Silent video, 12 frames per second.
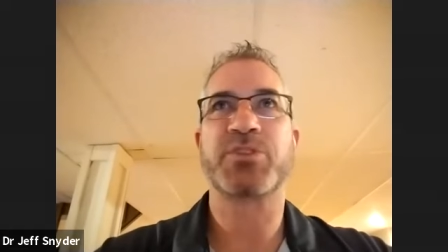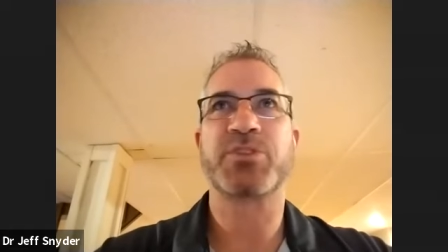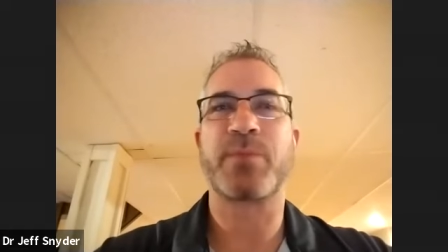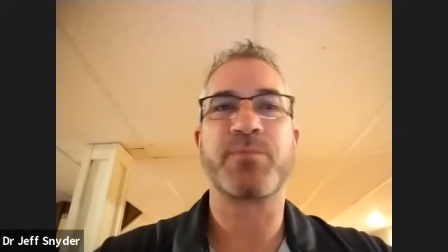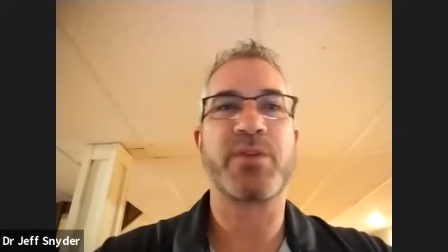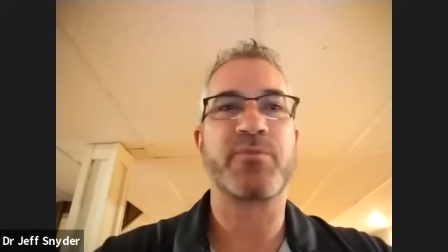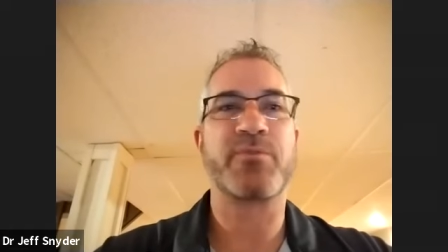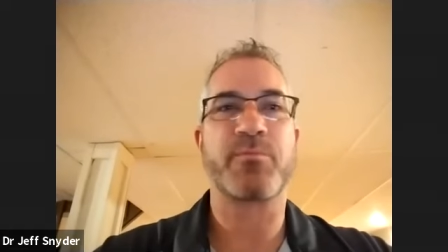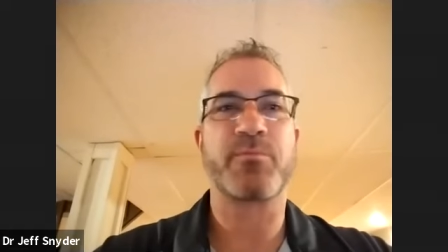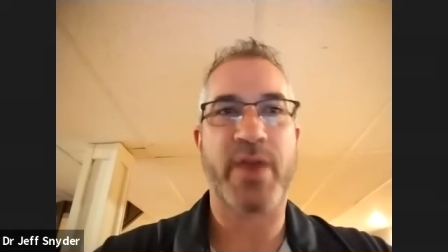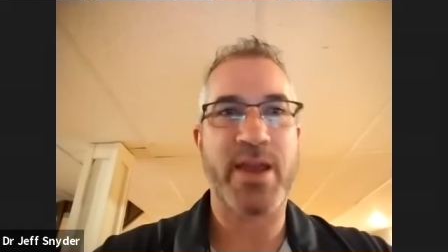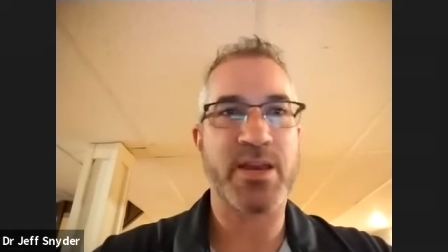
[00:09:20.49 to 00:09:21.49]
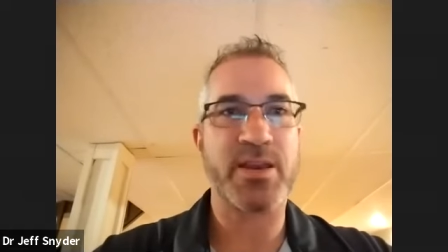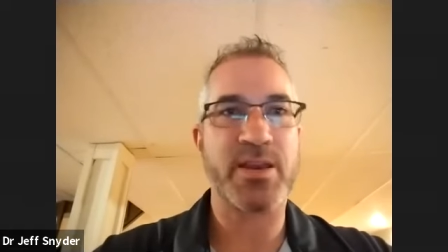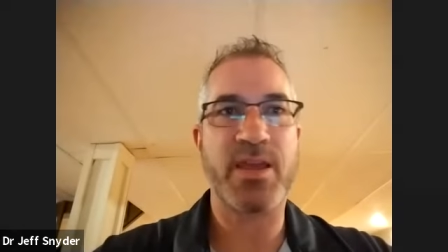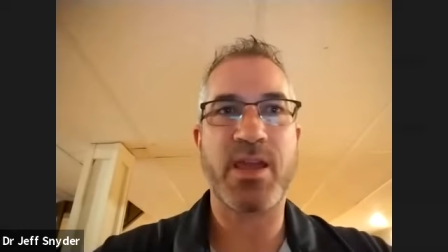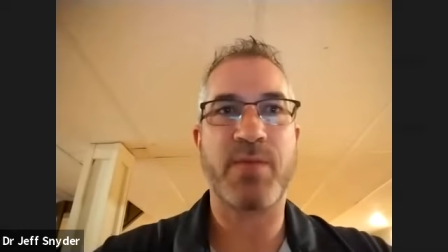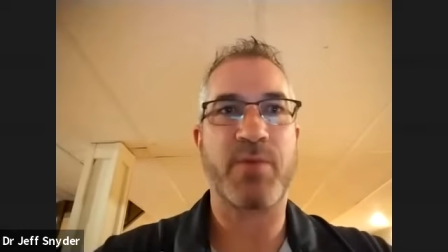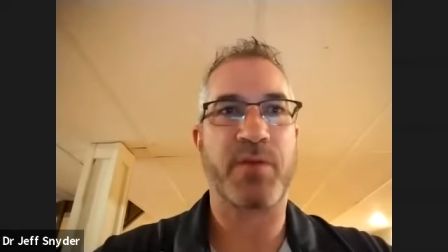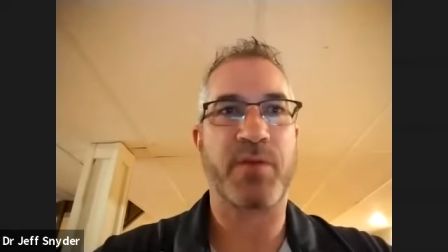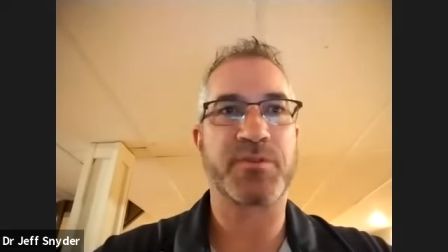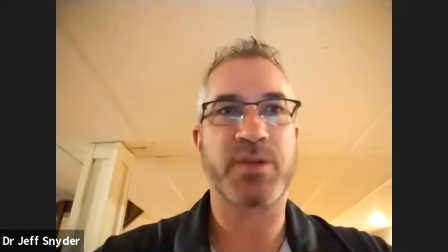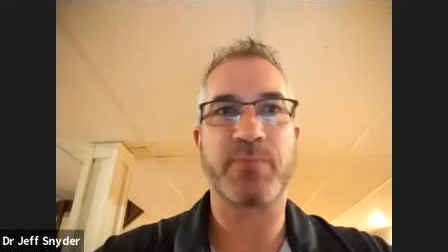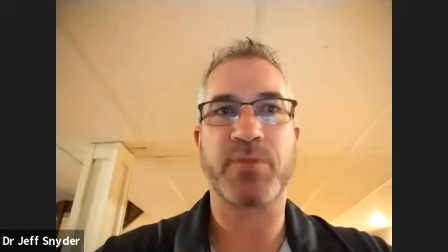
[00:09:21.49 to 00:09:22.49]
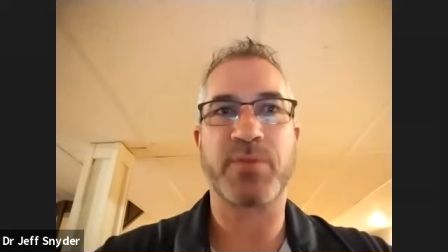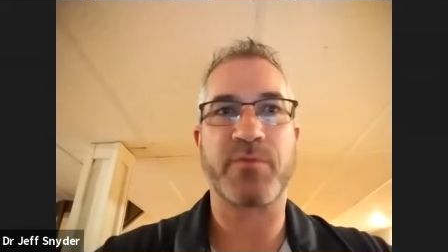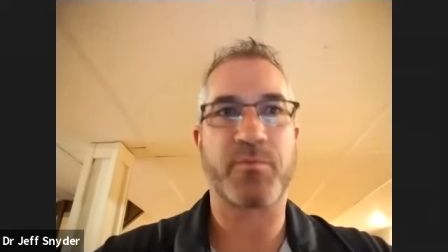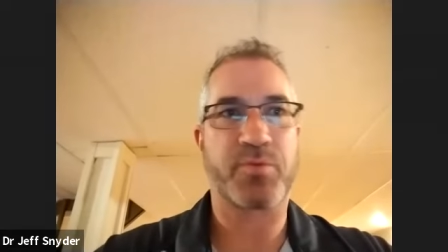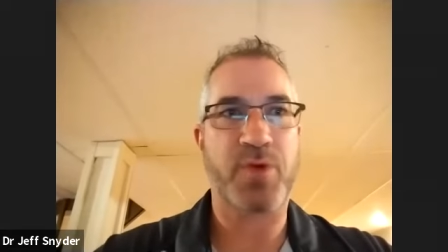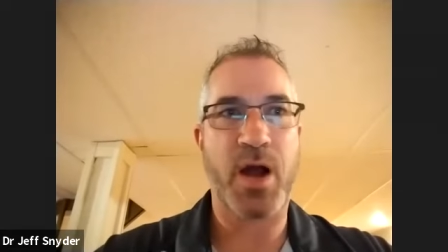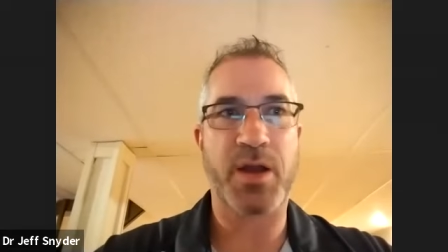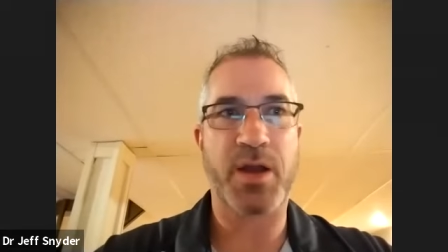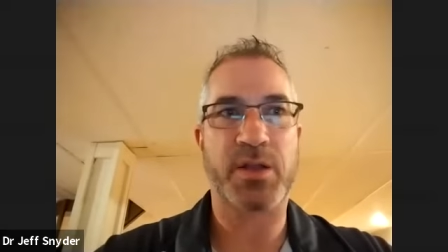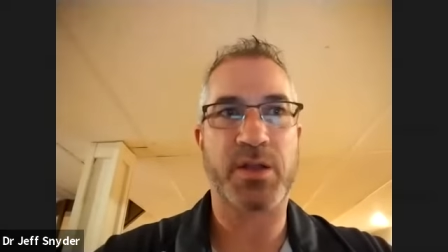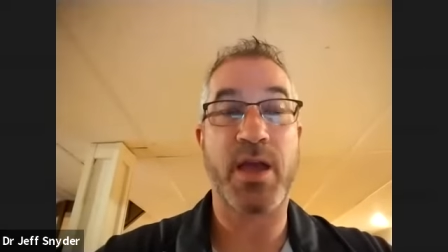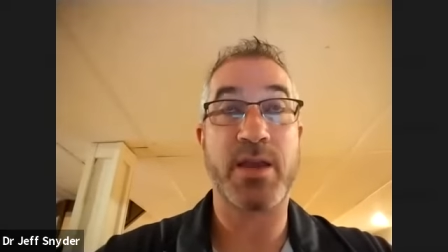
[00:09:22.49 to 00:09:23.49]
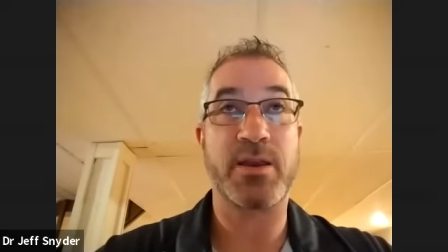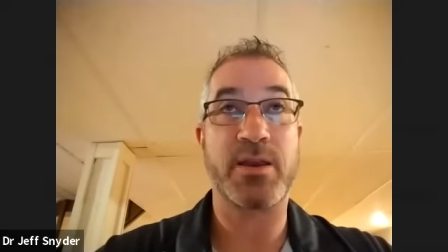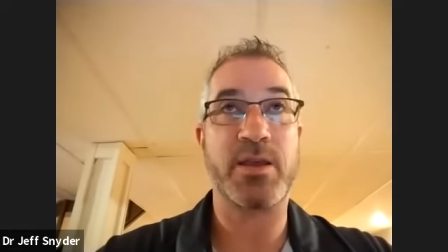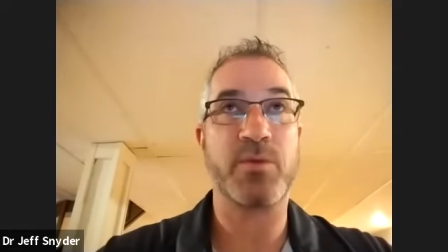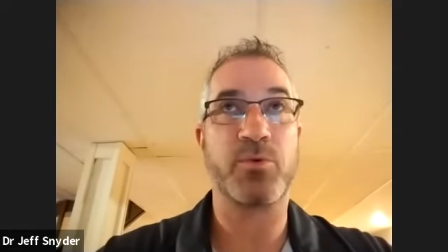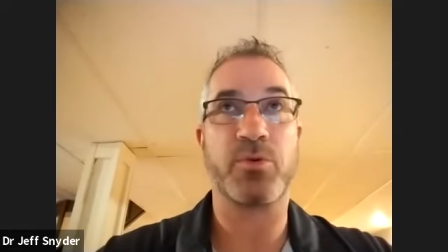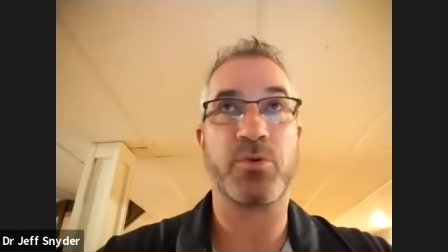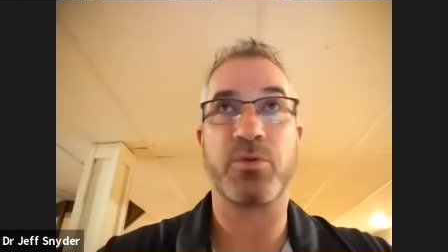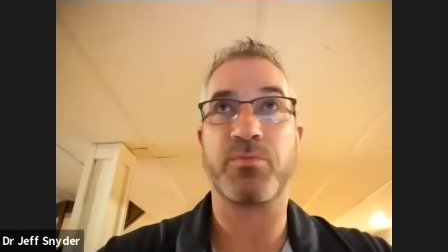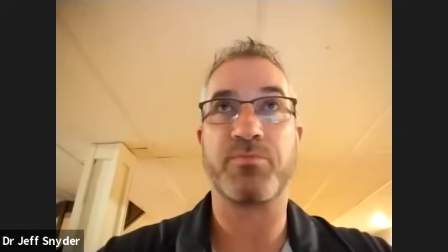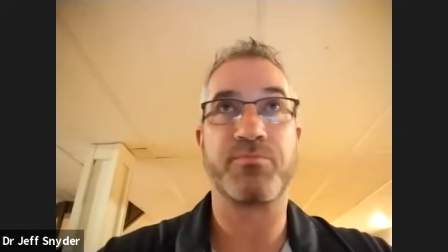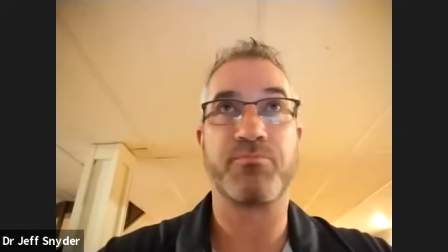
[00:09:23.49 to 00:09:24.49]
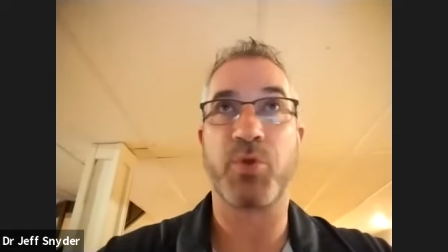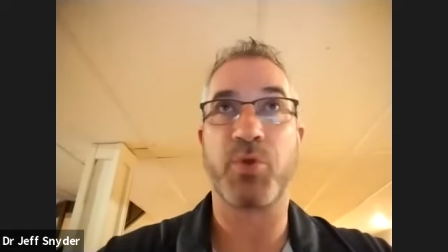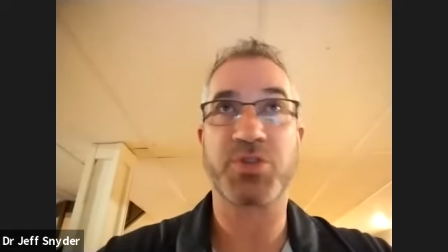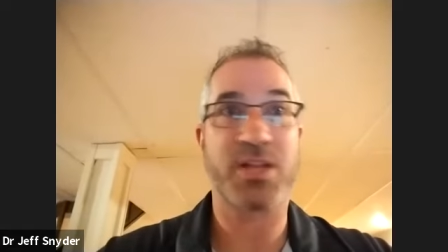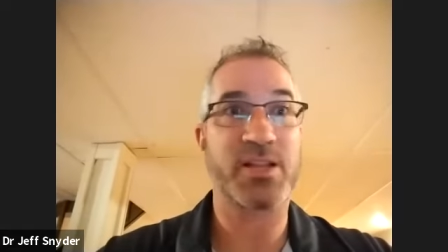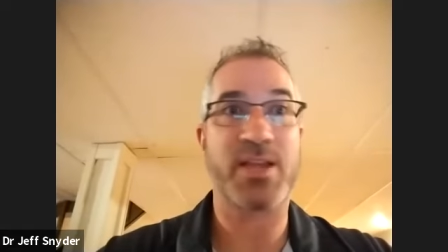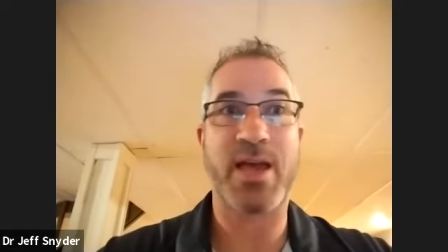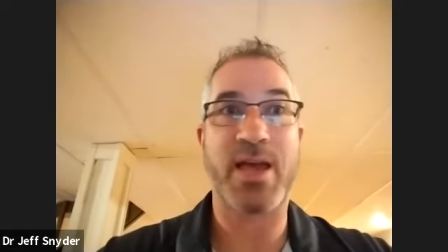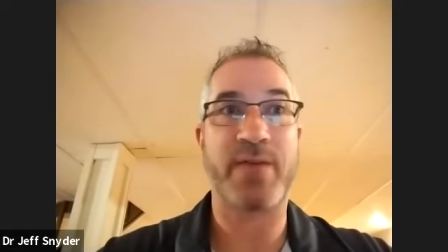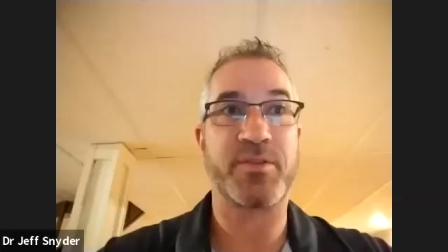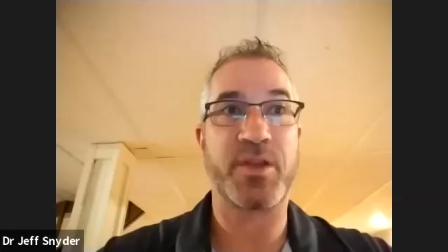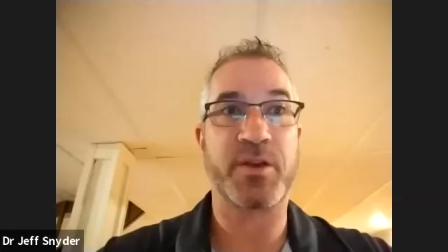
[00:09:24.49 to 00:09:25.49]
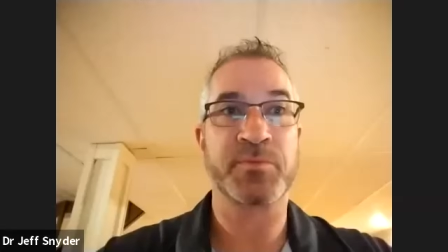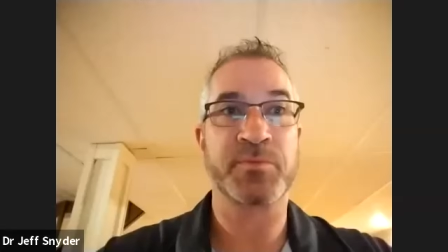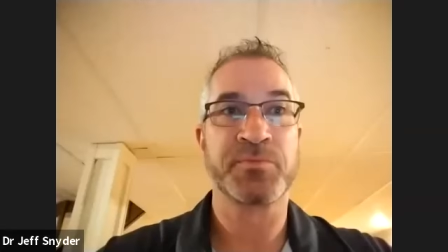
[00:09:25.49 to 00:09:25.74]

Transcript: some given brand name of some given product, and it will most likely have it there.